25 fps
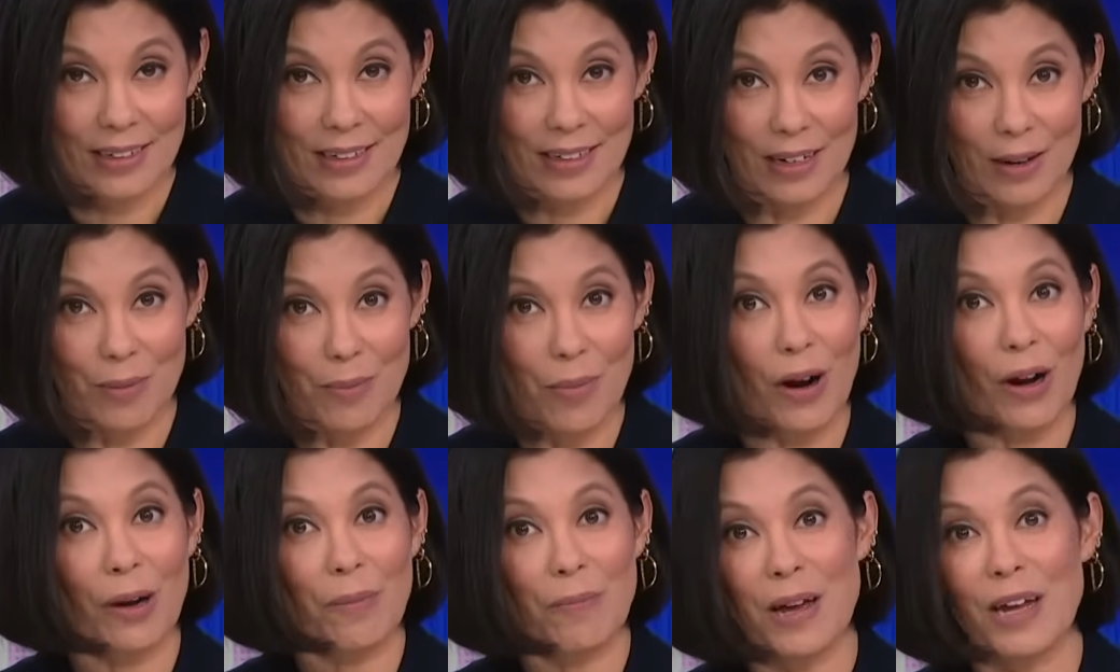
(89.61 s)
Now,
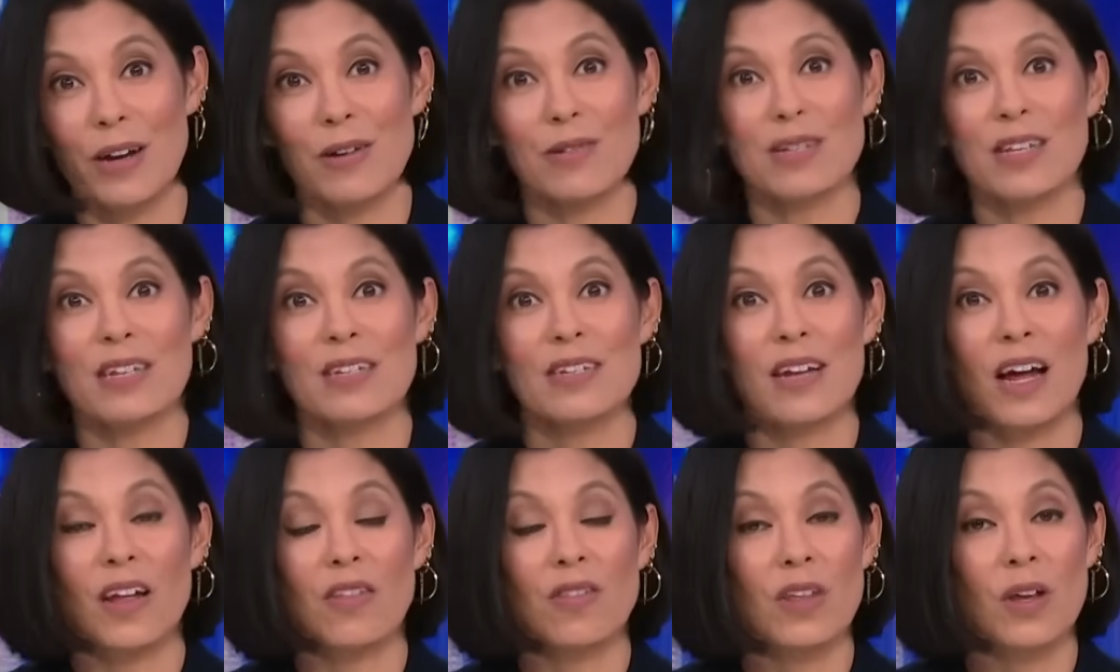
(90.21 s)
Mark Meadows
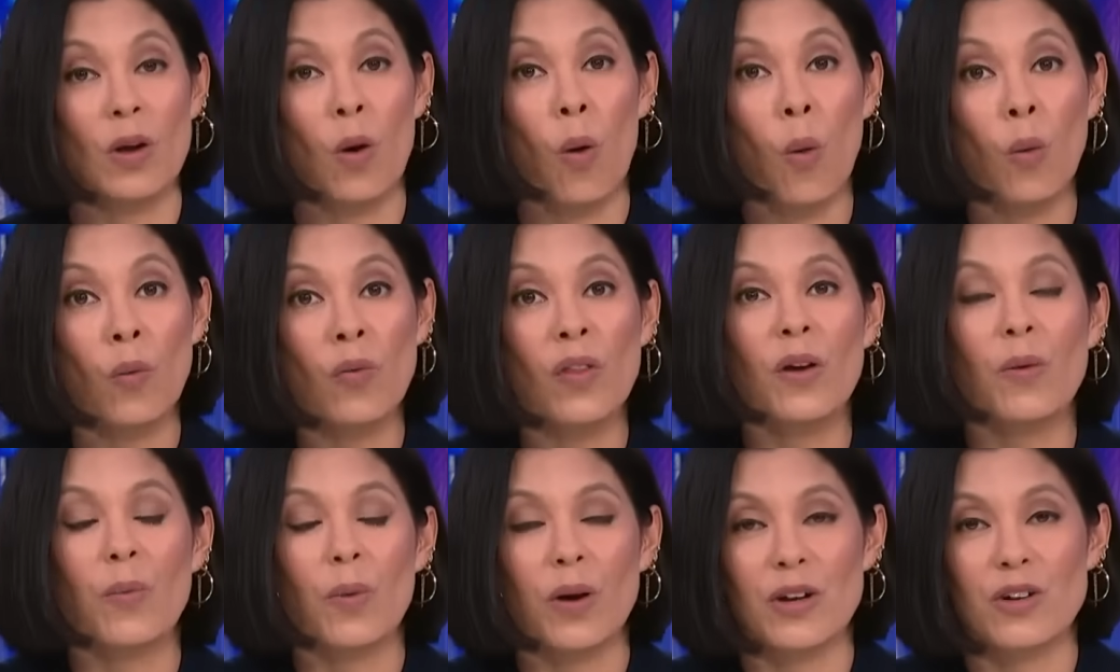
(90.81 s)
is not the
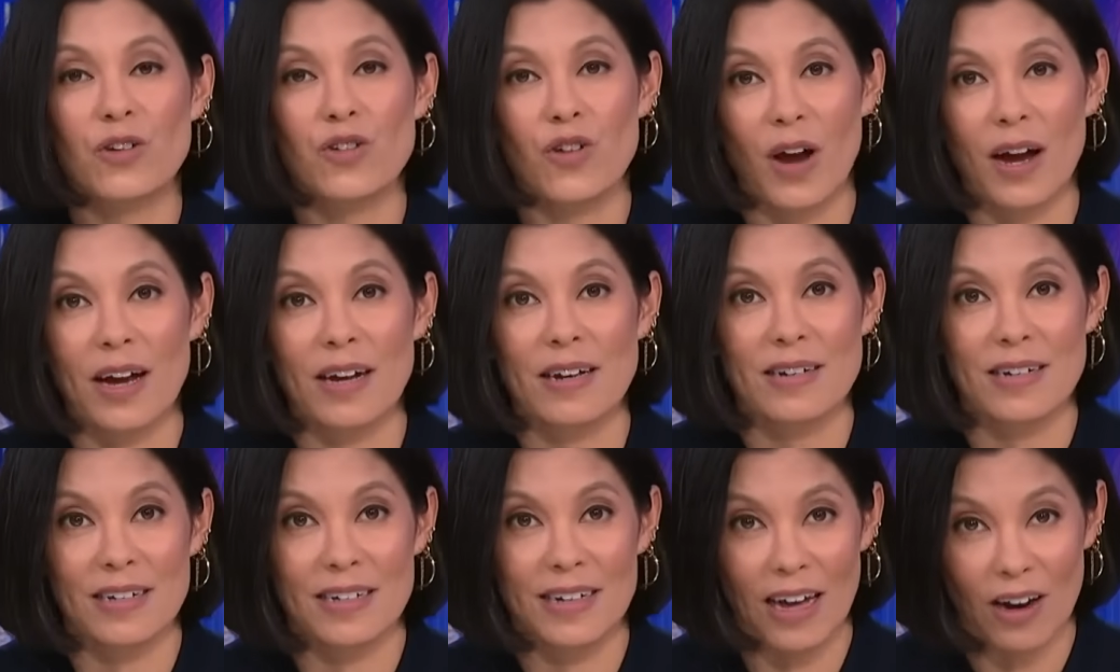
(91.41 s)
only one
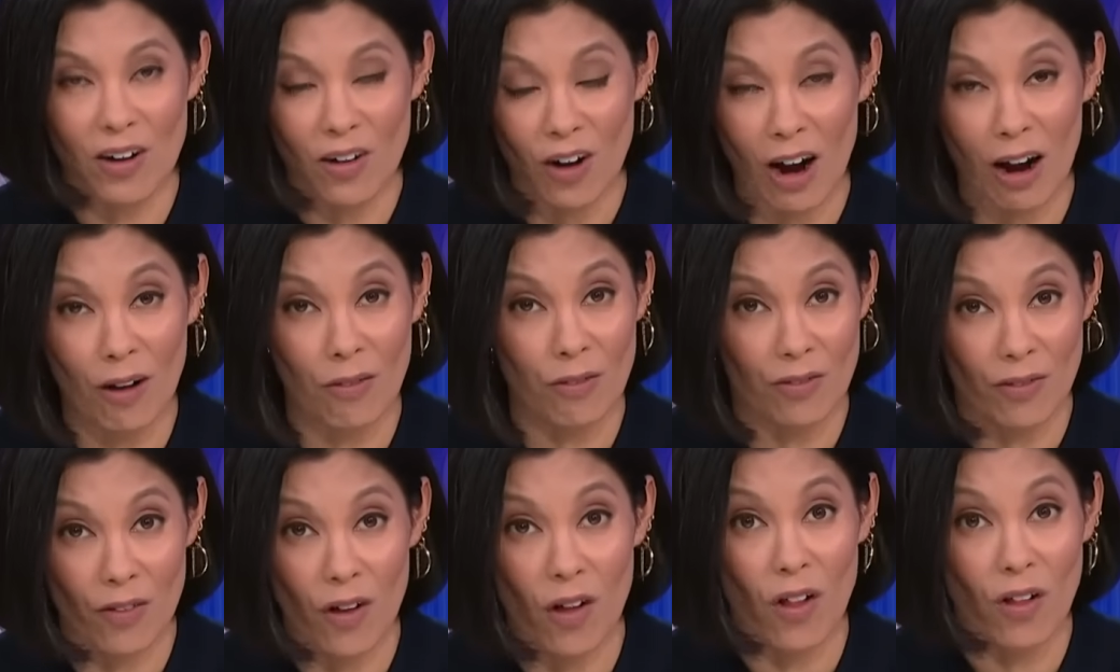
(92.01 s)
trying to get
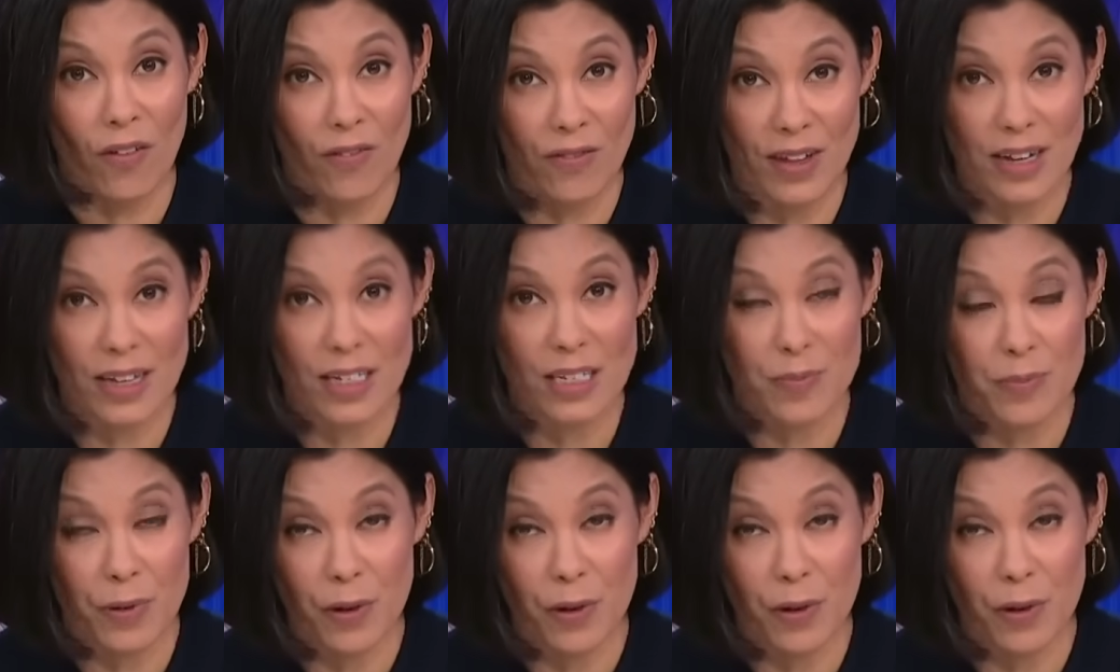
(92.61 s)
out of all of this.